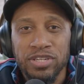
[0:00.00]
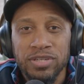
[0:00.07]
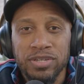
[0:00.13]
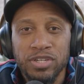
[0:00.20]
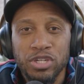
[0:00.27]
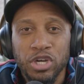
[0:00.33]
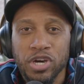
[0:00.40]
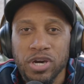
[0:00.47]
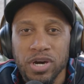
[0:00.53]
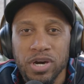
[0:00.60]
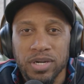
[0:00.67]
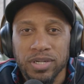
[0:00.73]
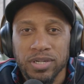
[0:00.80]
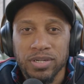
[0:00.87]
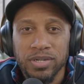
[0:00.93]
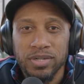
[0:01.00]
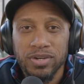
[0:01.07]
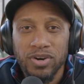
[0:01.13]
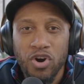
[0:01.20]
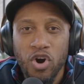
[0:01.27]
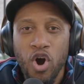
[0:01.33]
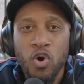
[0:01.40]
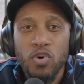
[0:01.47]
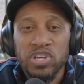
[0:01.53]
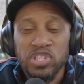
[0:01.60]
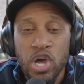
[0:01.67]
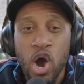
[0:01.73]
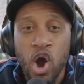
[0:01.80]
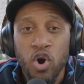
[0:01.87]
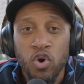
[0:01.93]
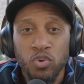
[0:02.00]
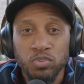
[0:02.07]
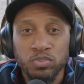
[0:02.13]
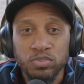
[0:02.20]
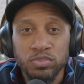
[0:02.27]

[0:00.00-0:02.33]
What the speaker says: cook, always home.